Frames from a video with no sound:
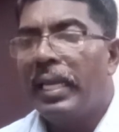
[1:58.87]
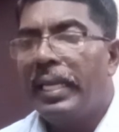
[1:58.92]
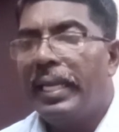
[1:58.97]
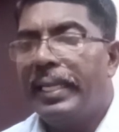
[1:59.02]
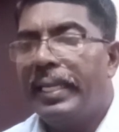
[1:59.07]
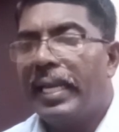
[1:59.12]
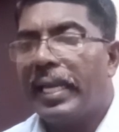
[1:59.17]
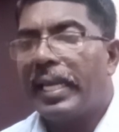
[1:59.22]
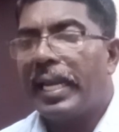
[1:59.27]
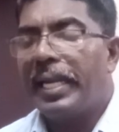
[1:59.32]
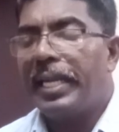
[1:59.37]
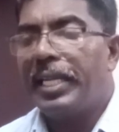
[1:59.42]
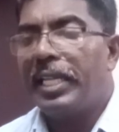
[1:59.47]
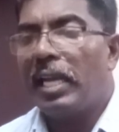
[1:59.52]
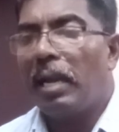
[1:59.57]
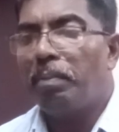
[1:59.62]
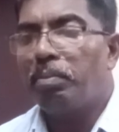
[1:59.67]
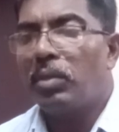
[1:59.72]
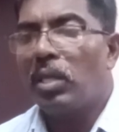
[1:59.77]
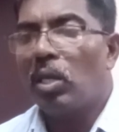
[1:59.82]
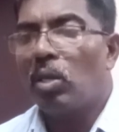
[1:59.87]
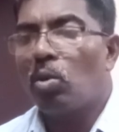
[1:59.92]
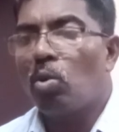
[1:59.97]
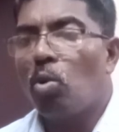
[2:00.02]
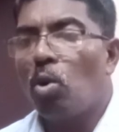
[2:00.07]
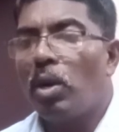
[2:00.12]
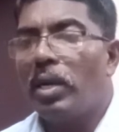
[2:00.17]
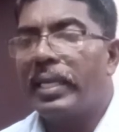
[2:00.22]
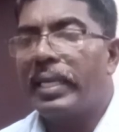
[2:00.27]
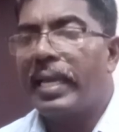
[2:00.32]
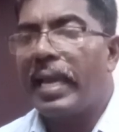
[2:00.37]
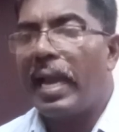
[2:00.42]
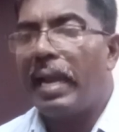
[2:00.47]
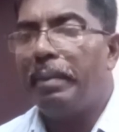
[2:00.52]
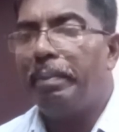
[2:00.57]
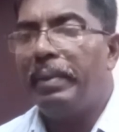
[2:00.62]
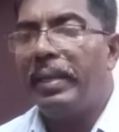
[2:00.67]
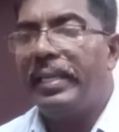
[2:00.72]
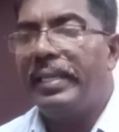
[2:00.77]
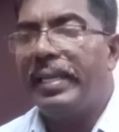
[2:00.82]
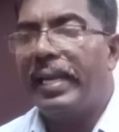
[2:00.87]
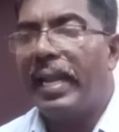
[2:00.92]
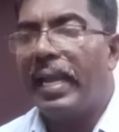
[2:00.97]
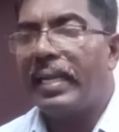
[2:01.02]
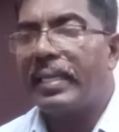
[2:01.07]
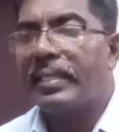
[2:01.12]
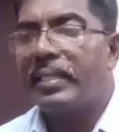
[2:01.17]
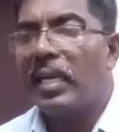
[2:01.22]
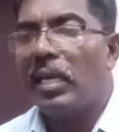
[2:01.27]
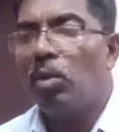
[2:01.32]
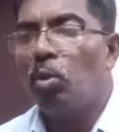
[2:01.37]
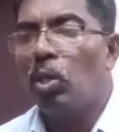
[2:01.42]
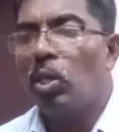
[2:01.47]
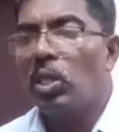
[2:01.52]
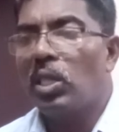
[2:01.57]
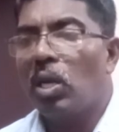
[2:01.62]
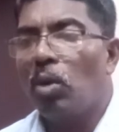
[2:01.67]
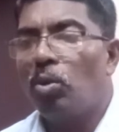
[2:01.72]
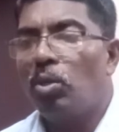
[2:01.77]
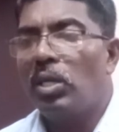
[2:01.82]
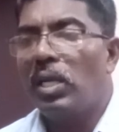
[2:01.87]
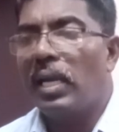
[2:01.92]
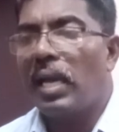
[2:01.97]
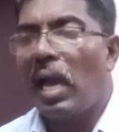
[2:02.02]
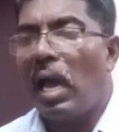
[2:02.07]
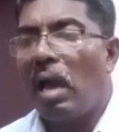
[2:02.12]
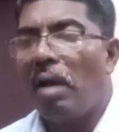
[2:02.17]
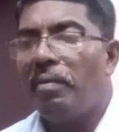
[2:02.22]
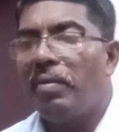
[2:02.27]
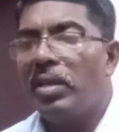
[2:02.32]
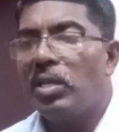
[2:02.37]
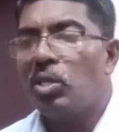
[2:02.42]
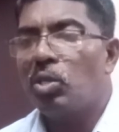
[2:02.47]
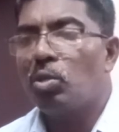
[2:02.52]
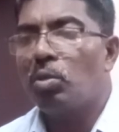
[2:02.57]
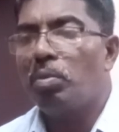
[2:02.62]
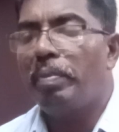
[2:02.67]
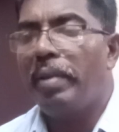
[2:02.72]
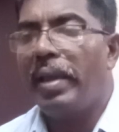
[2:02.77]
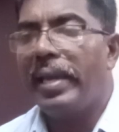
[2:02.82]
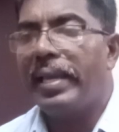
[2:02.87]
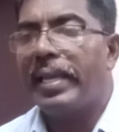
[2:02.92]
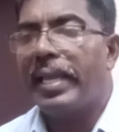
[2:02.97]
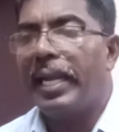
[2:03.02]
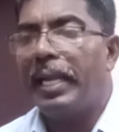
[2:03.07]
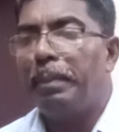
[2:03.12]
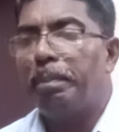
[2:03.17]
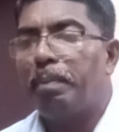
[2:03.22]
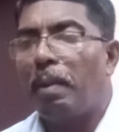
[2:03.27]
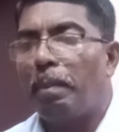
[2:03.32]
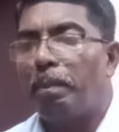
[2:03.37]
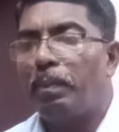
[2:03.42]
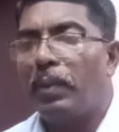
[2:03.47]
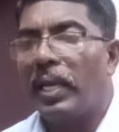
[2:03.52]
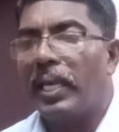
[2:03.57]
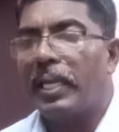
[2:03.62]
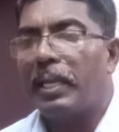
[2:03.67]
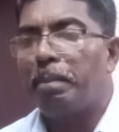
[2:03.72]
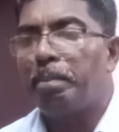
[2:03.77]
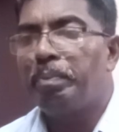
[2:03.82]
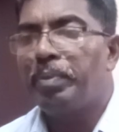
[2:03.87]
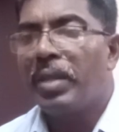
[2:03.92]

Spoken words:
Integrity of the code can be deducted without having make it public.